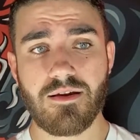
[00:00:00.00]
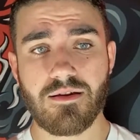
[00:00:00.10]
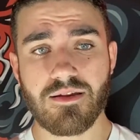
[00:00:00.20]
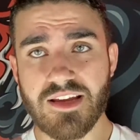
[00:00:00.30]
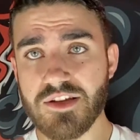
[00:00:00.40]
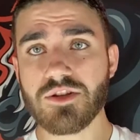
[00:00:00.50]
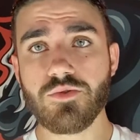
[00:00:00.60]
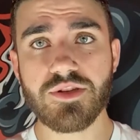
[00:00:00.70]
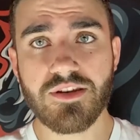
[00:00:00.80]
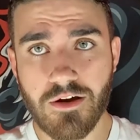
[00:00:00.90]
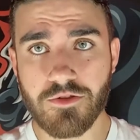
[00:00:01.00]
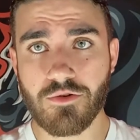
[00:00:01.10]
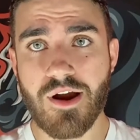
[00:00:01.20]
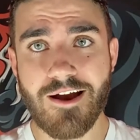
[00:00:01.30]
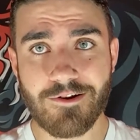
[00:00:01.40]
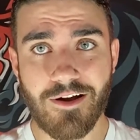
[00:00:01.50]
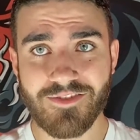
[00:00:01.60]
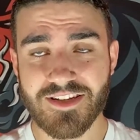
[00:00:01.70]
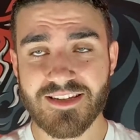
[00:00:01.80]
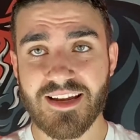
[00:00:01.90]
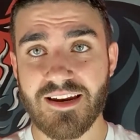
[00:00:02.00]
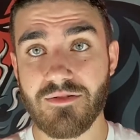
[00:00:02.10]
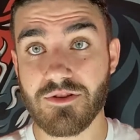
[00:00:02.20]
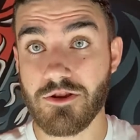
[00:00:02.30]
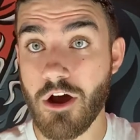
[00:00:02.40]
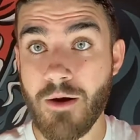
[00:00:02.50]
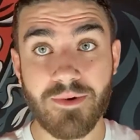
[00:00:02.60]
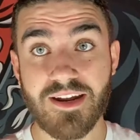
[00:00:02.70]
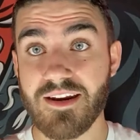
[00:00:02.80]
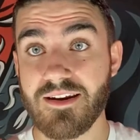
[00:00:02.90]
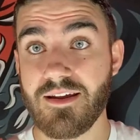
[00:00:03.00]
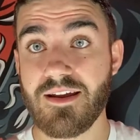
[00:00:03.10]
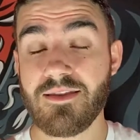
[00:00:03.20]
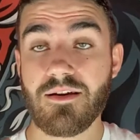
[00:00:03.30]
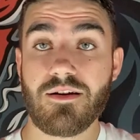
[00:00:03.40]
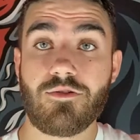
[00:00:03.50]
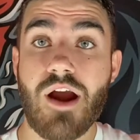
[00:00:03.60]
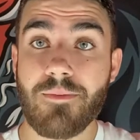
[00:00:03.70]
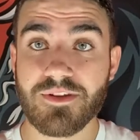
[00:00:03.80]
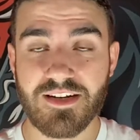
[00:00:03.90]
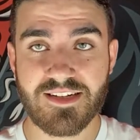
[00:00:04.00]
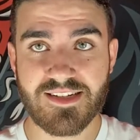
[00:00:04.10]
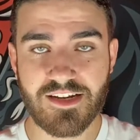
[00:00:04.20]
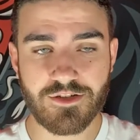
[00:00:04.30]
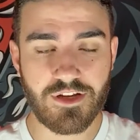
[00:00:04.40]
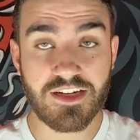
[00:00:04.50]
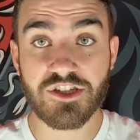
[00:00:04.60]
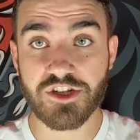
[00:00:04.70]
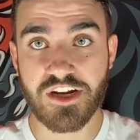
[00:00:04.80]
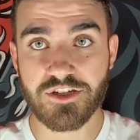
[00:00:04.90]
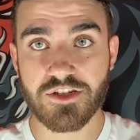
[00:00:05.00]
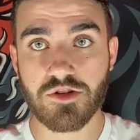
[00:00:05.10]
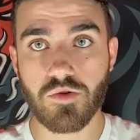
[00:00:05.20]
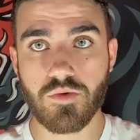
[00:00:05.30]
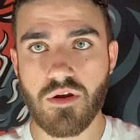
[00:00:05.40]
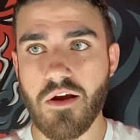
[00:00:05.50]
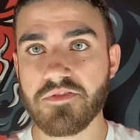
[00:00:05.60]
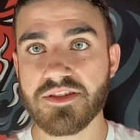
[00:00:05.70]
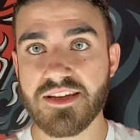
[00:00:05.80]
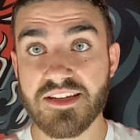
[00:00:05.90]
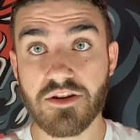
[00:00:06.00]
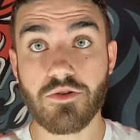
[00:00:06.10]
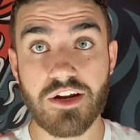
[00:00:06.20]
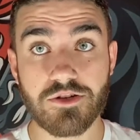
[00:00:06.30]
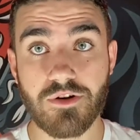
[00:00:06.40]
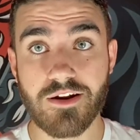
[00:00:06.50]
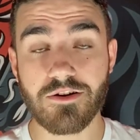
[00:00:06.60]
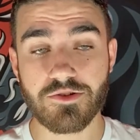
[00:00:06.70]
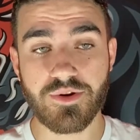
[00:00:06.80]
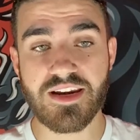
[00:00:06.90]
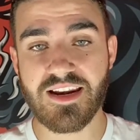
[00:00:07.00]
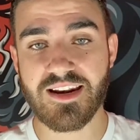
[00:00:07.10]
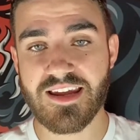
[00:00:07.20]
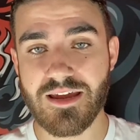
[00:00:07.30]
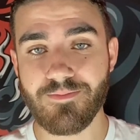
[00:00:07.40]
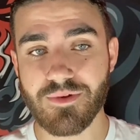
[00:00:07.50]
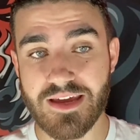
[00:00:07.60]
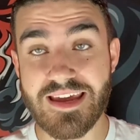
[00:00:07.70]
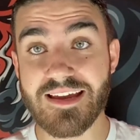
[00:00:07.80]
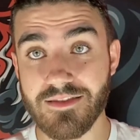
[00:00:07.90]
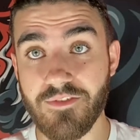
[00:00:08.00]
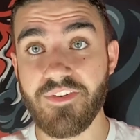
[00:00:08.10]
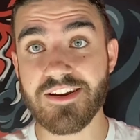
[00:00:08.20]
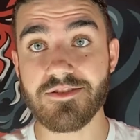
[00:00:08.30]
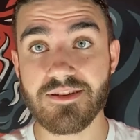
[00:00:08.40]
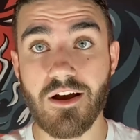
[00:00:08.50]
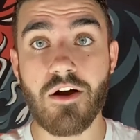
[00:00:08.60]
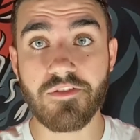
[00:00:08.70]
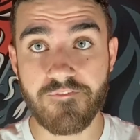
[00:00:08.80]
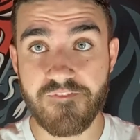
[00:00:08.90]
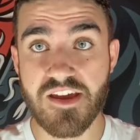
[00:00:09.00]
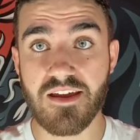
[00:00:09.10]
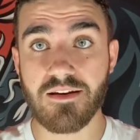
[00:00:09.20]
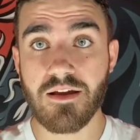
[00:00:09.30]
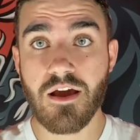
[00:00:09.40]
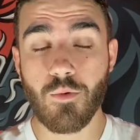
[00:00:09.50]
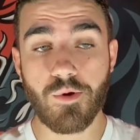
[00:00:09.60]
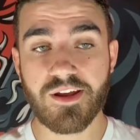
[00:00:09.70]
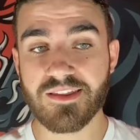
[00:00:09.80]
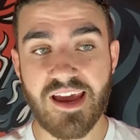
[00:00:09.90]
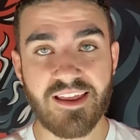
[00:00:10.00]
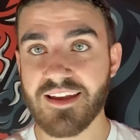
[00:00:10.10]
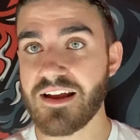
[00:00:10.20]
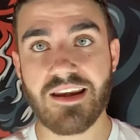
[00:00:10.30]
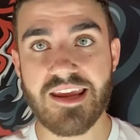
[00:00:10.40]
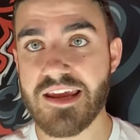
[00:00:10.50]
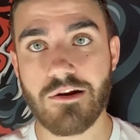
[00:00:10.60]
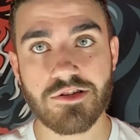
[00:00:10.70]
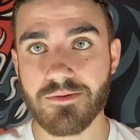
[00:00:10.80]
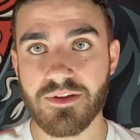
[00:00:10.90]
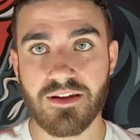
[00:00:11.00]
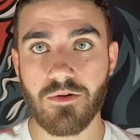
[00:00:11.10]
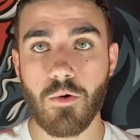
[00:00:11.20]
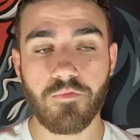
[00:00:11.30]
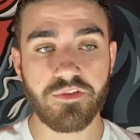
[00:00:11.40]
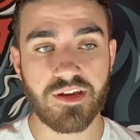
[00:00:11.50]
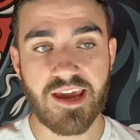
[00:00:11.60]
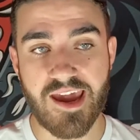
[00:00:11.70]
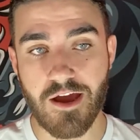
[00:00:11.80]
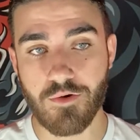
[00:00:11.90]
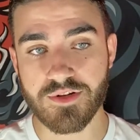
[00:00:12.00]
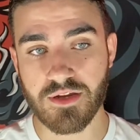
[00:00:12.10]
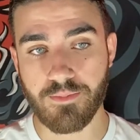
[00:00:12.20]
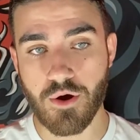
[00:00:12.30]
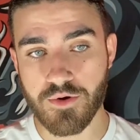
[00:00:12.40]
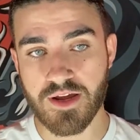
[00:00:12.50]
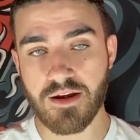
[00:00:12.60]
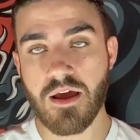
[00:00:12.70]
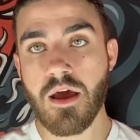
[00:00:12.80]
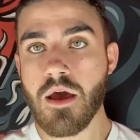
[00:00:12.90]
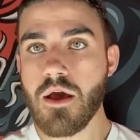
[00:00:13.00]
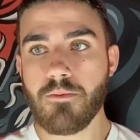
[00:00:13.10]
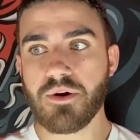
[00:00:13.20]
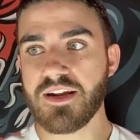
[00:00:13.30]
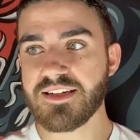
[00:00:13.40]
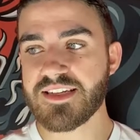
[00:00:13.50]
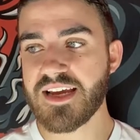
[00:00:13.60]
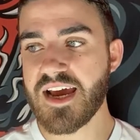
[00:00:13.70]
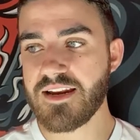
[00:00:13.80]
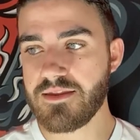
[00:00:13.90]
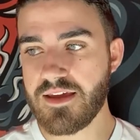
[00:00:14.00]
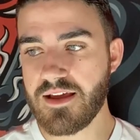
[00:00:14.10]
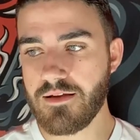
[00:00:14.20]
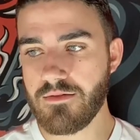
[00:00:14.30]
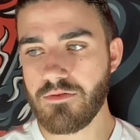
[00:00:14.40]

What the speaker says: he's losing on the ground, obviously. He's getting dominated in the grappling exchanges. So he's a great striker, so he needed to keep the fight on the feet where he can land like a knee or something and hopefully KO his opponent. But instead, they